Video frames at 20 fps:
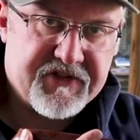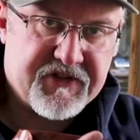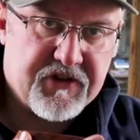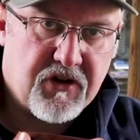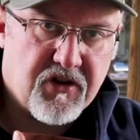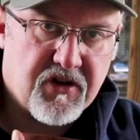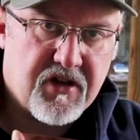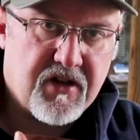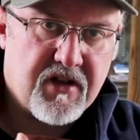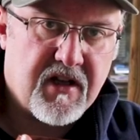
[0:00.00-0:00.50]

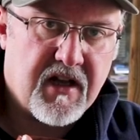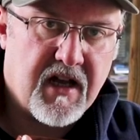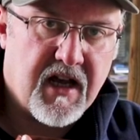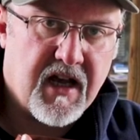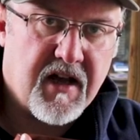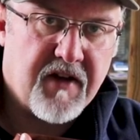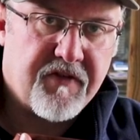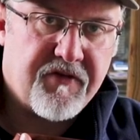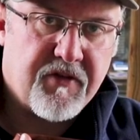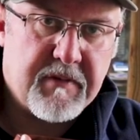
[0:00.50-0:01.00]
stock
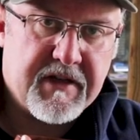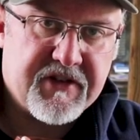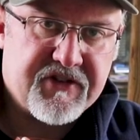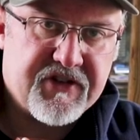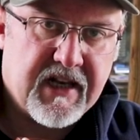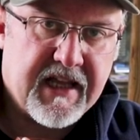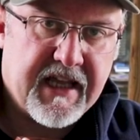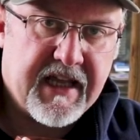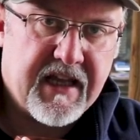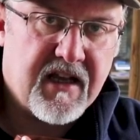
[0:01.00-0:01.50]
uh, from
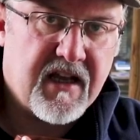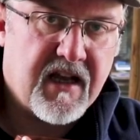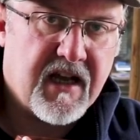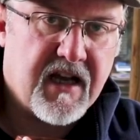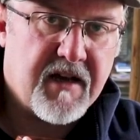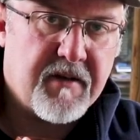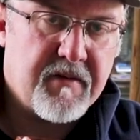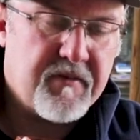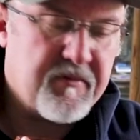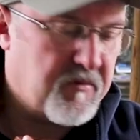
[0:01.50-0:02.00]
Italy,
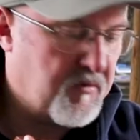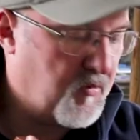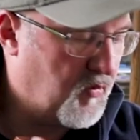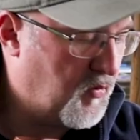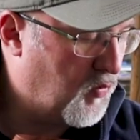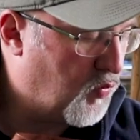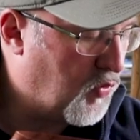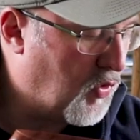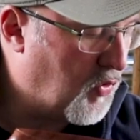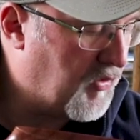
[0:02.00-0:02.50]

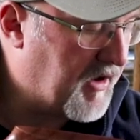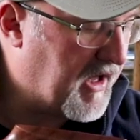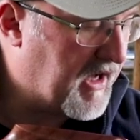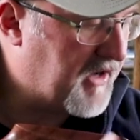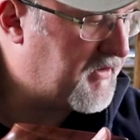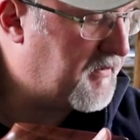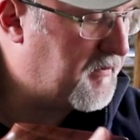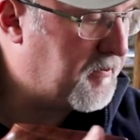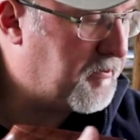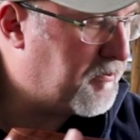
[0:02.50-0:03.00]
um,
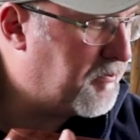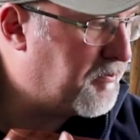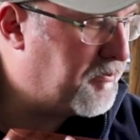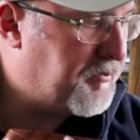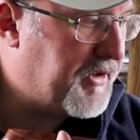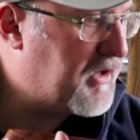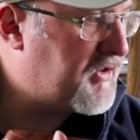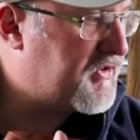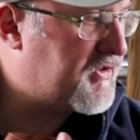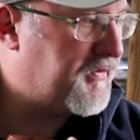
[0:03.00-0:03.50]
walnut,
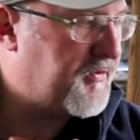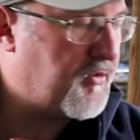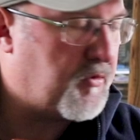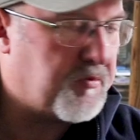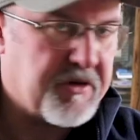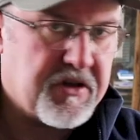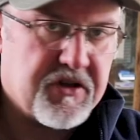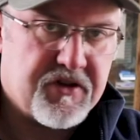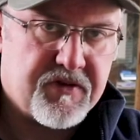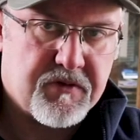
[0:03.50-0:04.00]
beautiful,
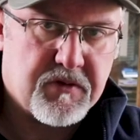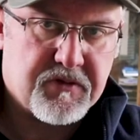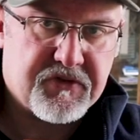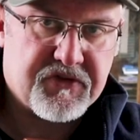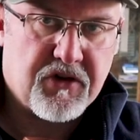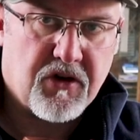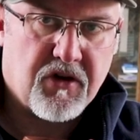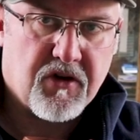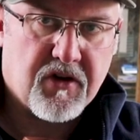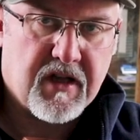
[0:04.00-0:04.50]
beautiful
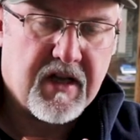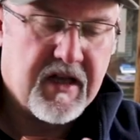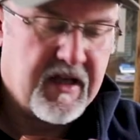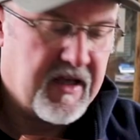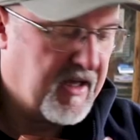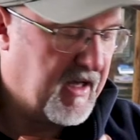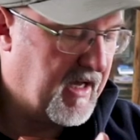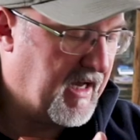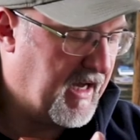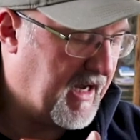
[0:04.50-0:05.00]
stock.
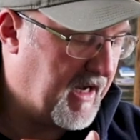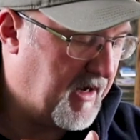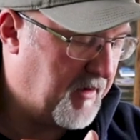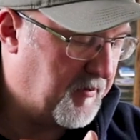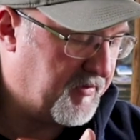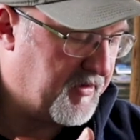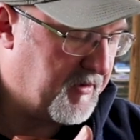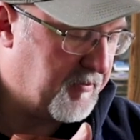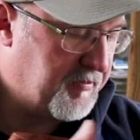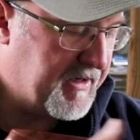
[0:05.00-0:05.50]

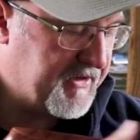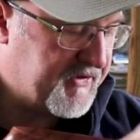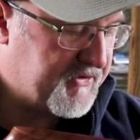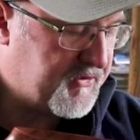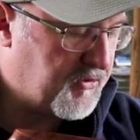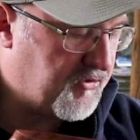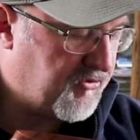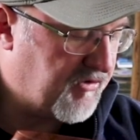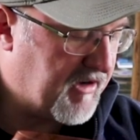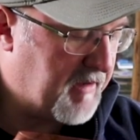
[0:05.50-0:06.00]
Um, the
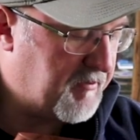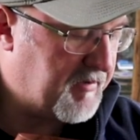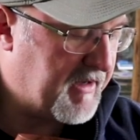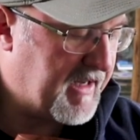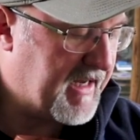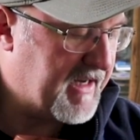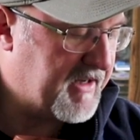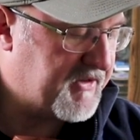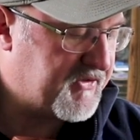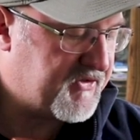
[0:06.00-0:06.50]
pistol grip
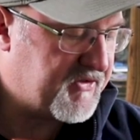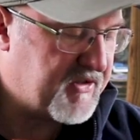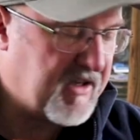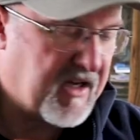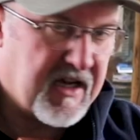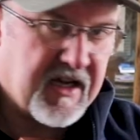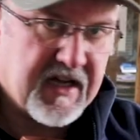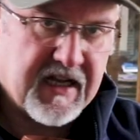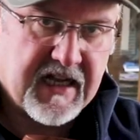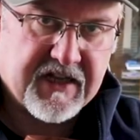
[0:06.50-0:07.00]
is
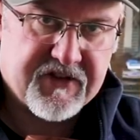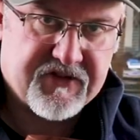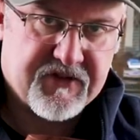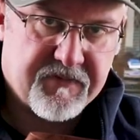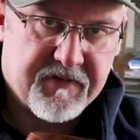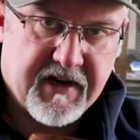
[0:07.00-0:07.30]
uh, has some